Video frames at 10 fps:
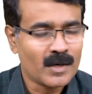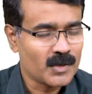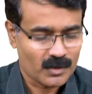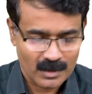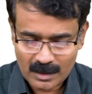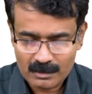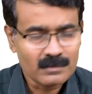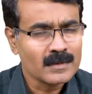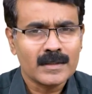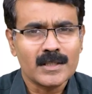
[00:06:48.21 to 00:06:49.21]
So
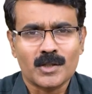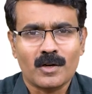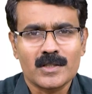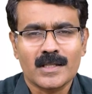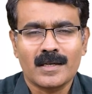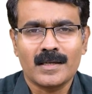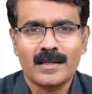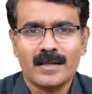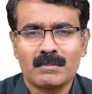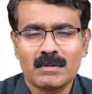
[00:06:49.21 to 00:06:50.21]
now
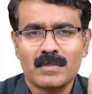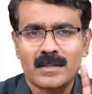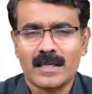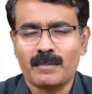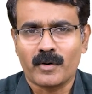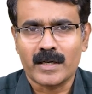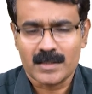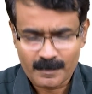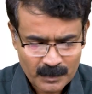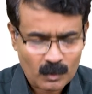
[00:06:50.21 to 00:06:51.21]
histologically remember three points.